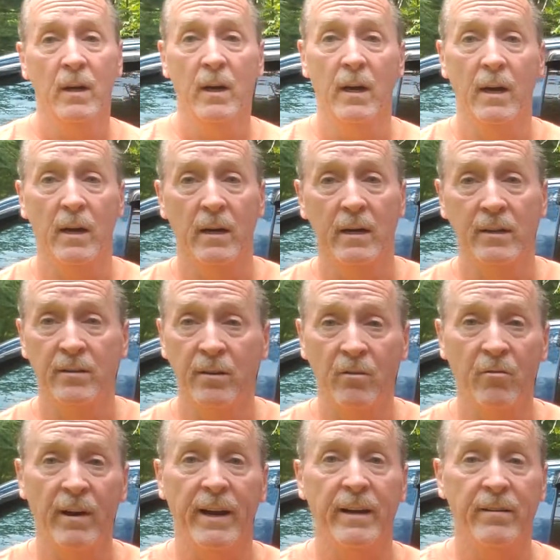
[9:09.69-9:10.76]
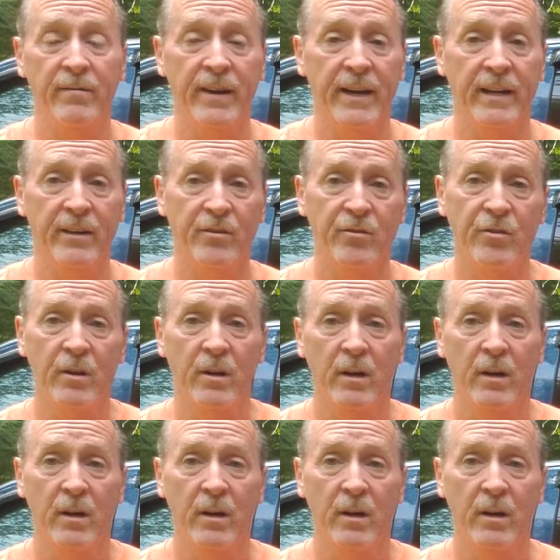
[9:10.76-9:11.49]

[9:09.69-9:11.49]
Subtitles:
it's a great advantage